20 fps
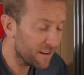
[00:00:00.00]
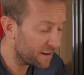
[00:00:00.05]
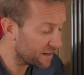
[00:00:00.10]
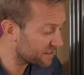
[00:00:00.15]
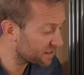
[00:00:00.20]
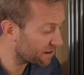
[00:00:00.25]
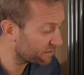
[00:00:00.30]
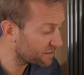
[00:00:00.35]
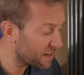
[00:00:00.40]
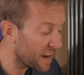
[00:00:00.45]

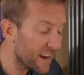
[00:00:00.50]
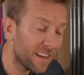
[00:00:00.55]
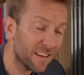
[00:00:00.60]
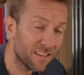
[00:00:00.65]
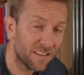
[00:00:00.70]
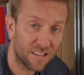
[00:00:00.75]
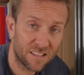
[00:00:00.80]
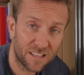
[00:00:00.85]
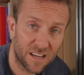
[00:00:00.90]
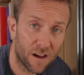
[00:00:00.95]
is they've
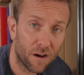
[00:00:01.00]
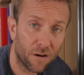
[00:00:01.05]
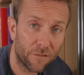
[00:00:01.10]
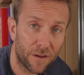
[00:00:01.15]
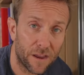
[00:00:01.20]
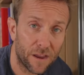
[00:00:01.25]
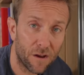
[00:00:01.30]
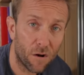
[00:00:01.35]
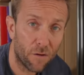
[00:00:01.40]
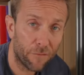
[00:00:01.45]
taken the
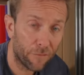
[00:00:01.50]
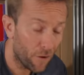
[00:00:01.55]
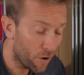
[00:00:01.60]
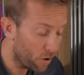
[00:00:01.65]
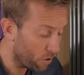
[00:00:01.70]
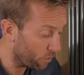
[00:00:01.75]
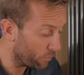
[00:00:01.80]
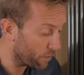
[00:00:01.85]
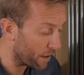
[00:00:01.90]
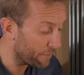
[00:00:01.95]
TRV
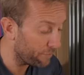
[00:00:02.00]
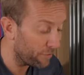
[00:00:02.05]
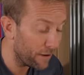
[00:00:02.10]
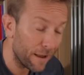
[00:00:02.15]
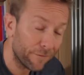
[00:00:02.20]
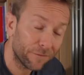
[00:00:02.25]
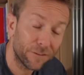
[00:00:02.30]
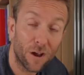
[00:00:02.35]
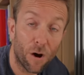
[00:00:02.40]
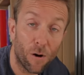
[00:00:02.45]
off, or they've
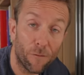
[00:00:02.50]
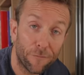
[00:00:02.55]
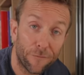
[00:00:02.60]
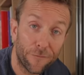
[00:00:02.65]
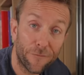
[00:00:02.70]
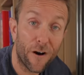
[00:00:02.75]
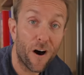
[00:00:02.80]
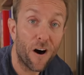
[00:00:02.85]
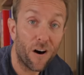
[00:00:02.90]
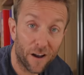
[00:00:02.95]
left it on
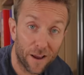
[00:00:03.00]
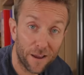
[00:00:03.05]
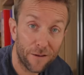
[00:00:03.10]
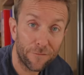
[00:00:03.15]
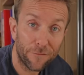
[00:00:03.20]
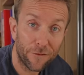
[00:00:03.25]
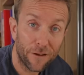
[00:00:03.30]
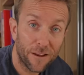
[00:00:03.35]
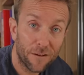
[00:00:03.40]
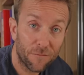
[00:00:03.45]

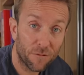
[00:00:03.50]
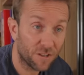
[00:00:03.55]
5,